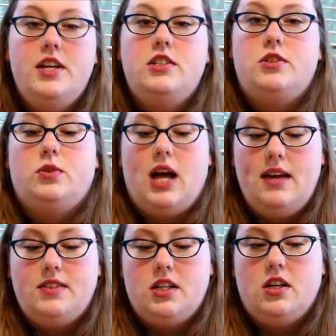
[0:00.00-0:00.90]
So
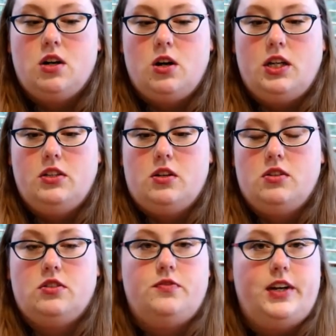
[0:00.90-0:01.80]
livestock guardian
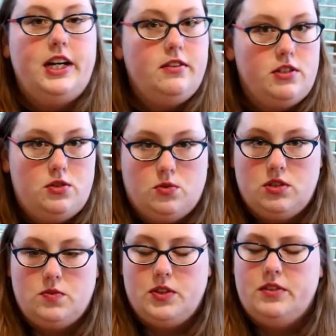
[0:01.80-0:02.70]
dogs are very
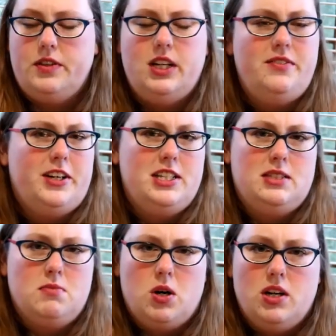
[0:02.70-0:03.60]
resourceful. They're very, very
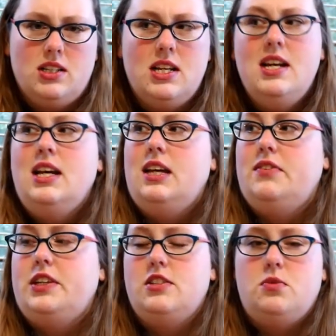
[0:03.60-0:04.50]
smart. If
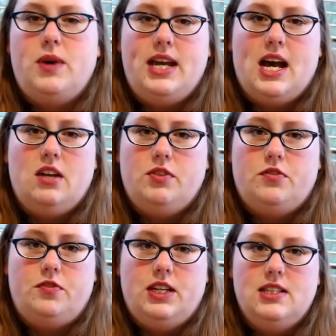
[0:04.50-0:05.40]
there's a way out of your
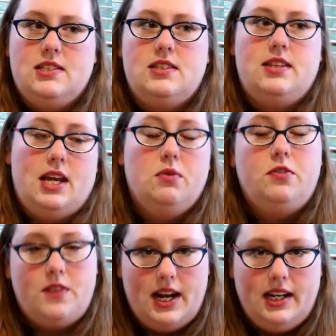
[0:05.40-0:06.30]
fence, they will
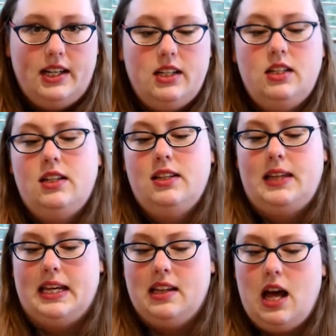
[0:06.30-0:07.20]
find it.
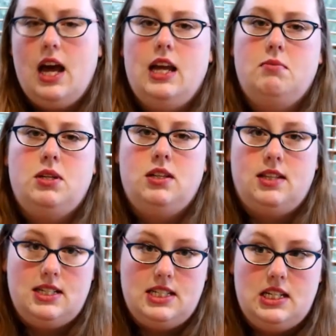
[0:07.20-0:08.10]
They climb,
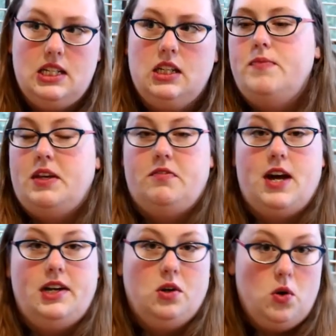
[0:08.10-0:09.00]
they dig, they
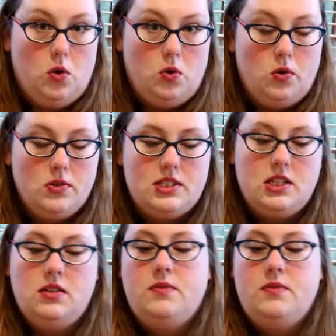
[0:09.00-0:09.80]
find holes.